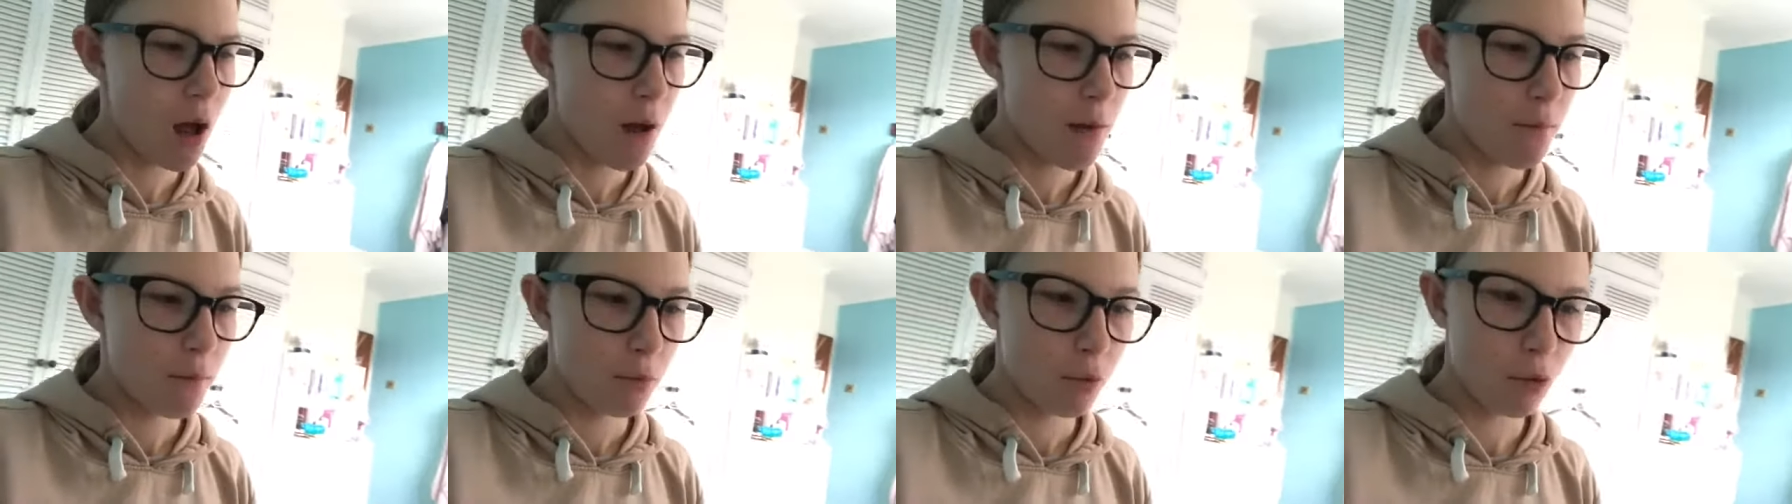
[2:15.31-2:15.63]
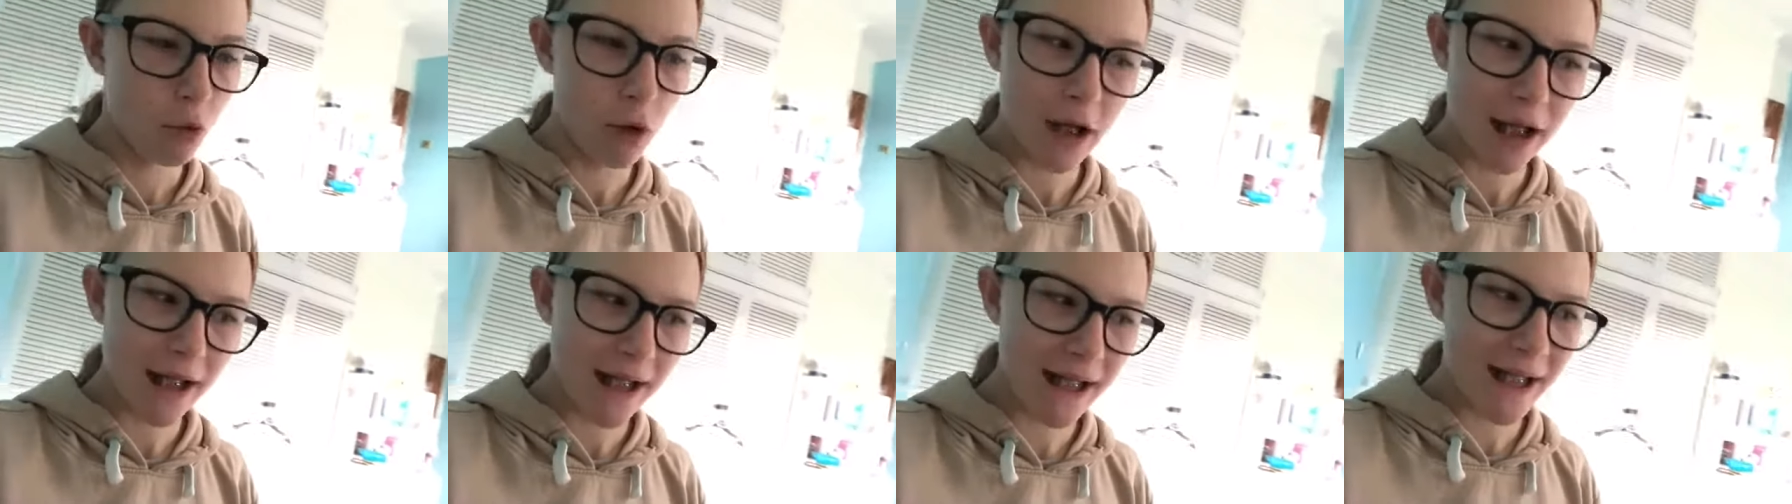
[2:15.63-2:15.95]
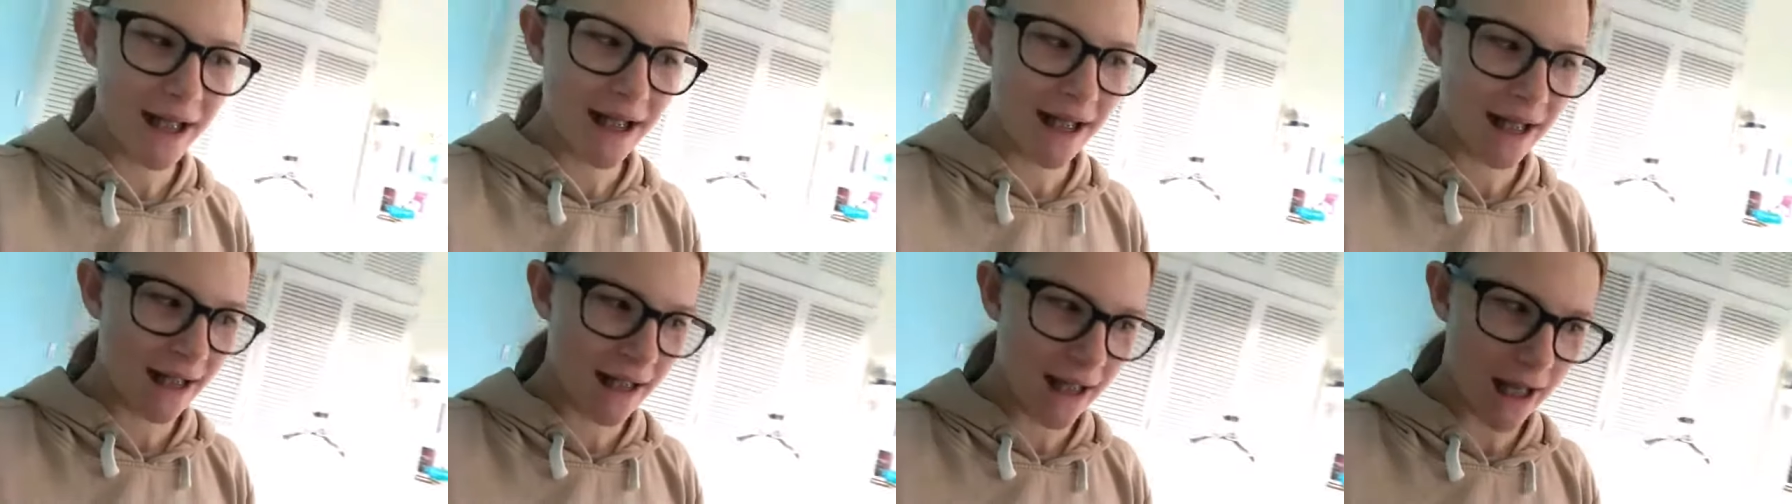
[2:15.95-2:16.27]
break
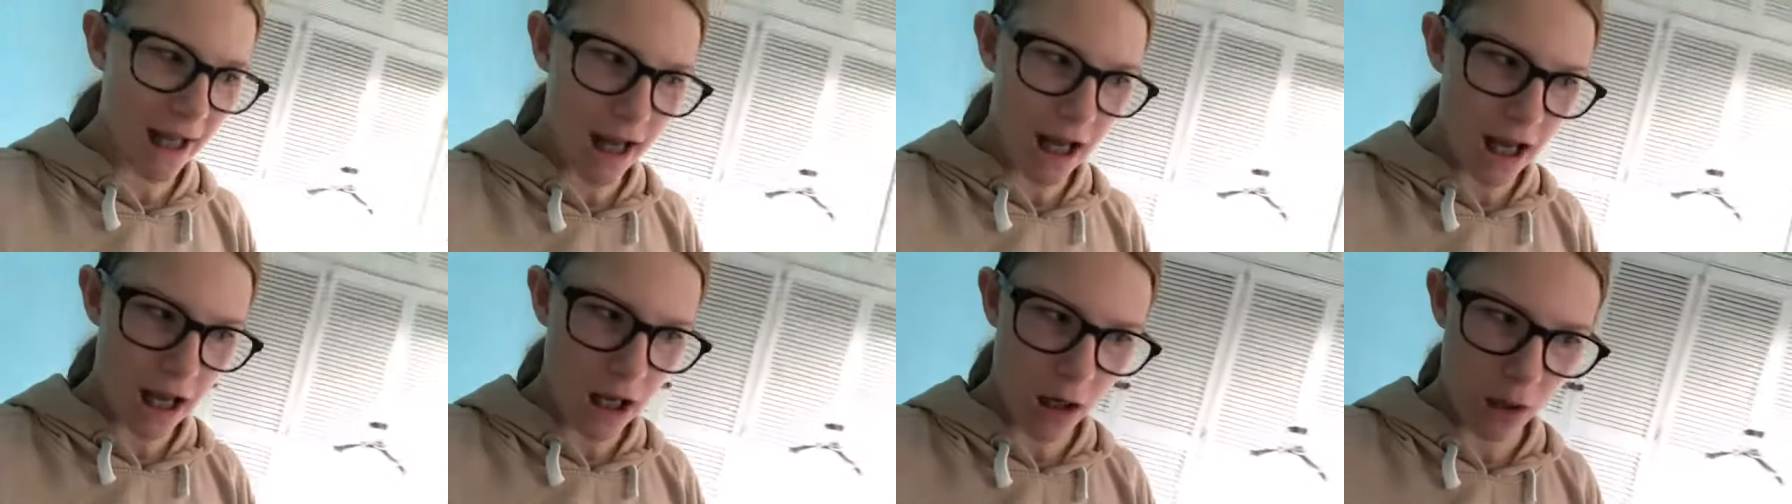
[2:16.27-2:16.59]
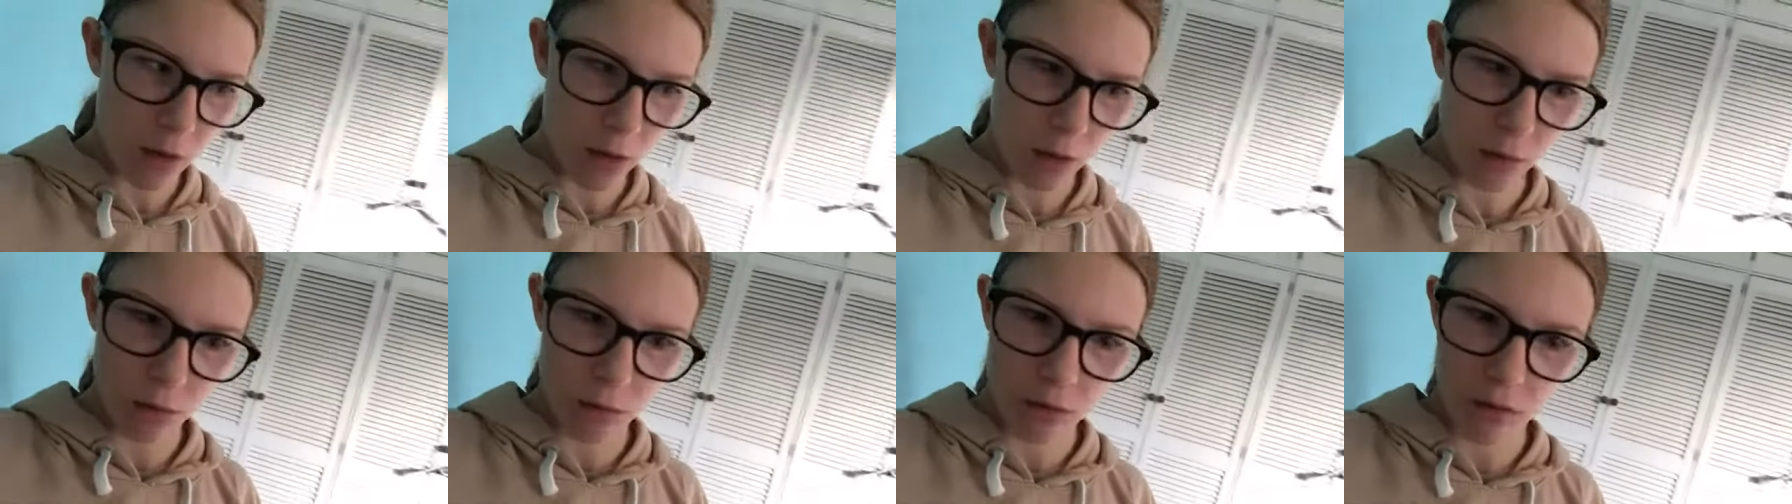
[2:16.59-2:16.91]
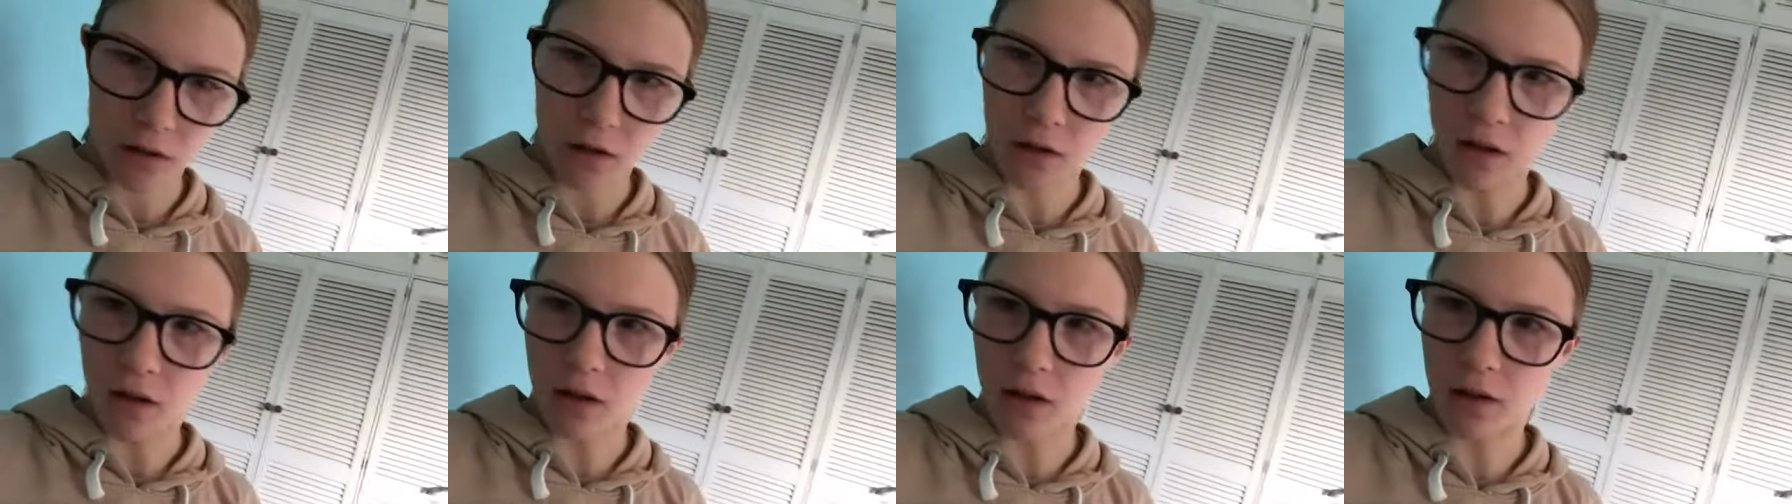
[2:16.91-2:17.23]
now,
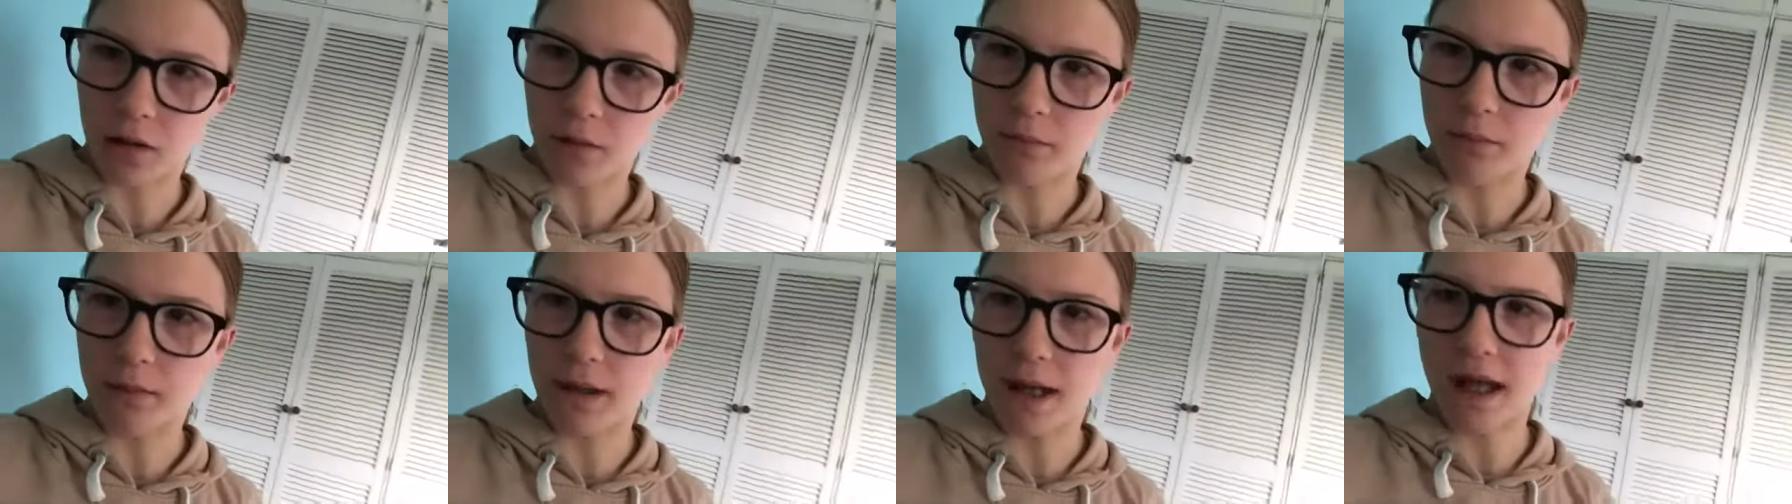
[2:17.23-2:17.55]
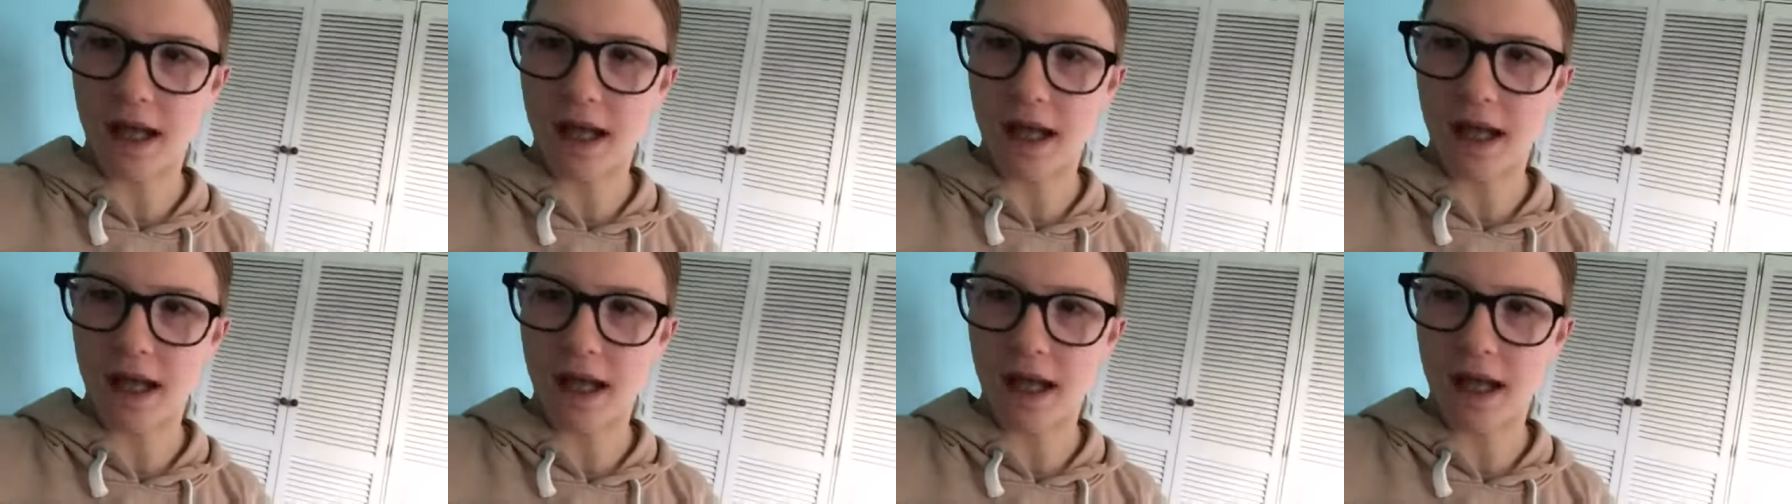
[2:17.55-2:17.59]
um,